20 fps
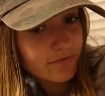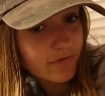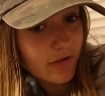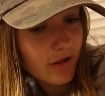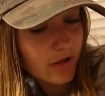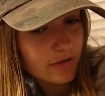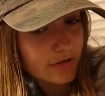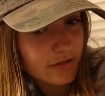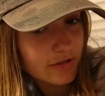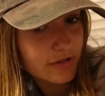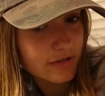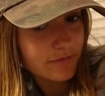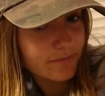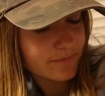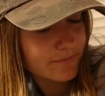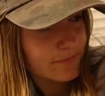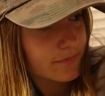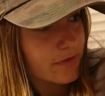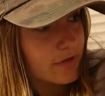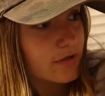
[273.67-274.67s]

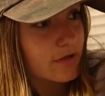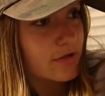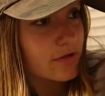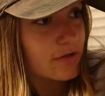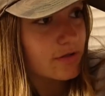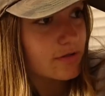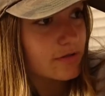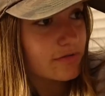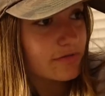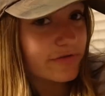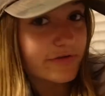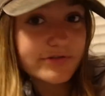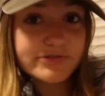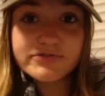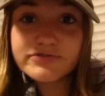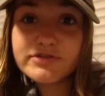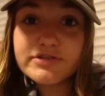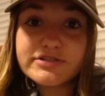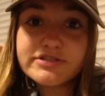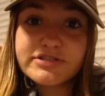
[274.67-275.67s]
vlogging
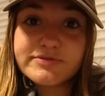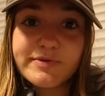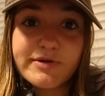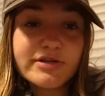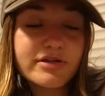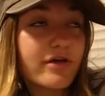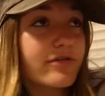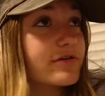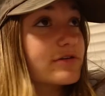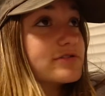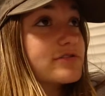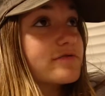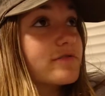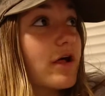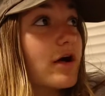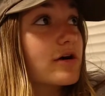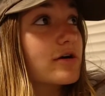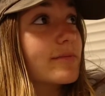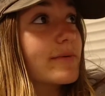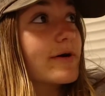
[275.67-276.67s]
there's really just been nothing to
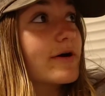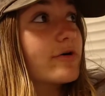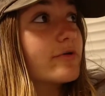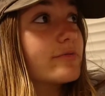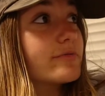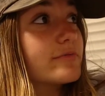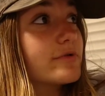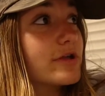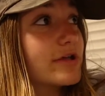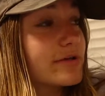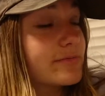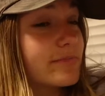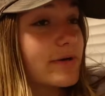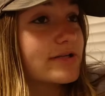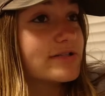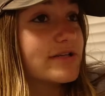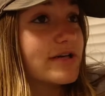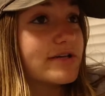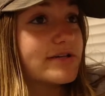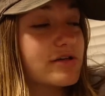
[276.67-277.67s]
vlog about. Like
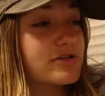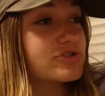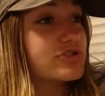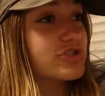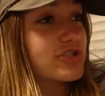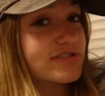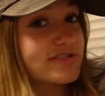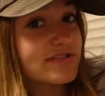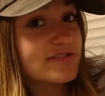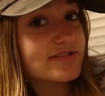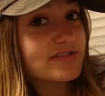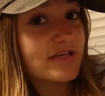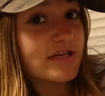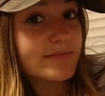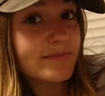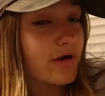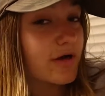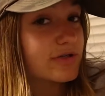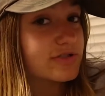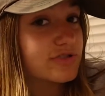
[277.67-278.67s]
my day is just the
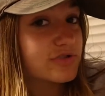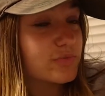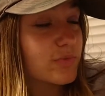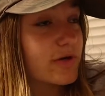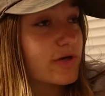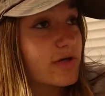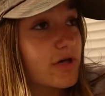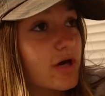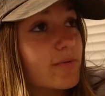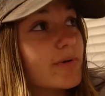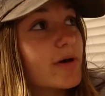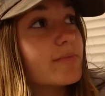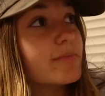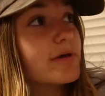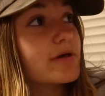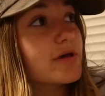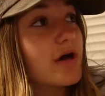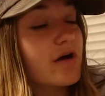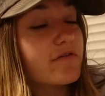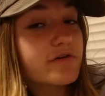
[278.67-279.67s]
same. I just wake up, I
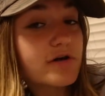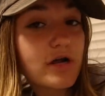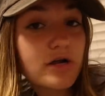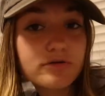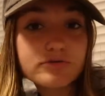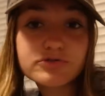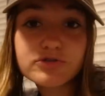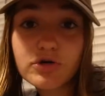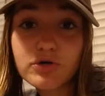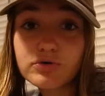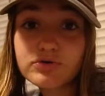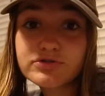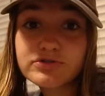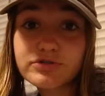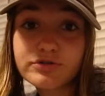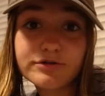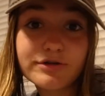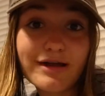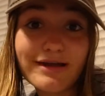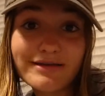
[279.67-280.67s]
make avocado
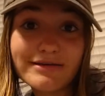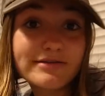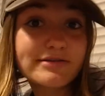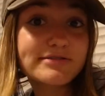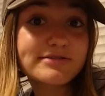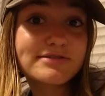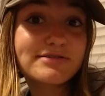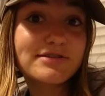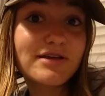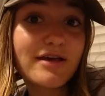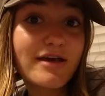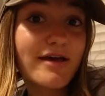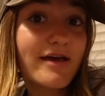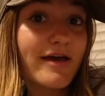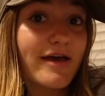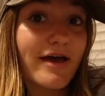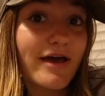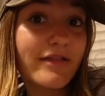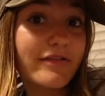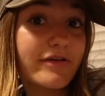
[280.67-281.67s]
toast or eggs,
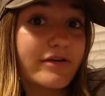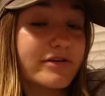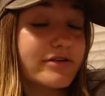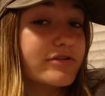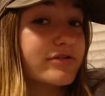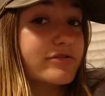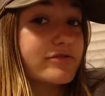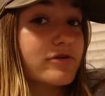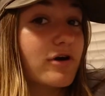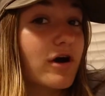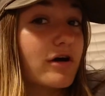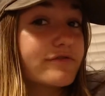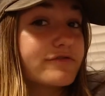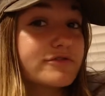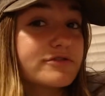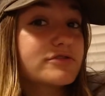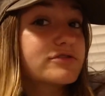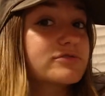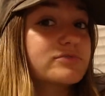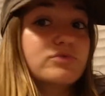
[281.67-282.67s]
and then either
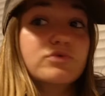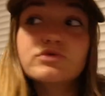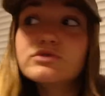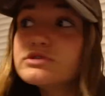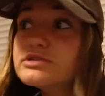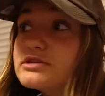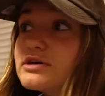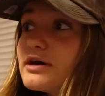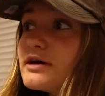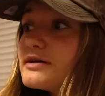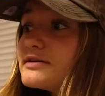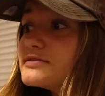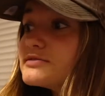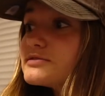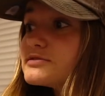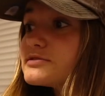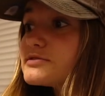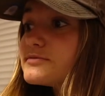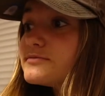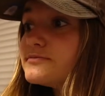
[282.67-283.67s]
coffee or smoothie,
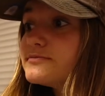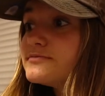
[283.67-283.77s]
and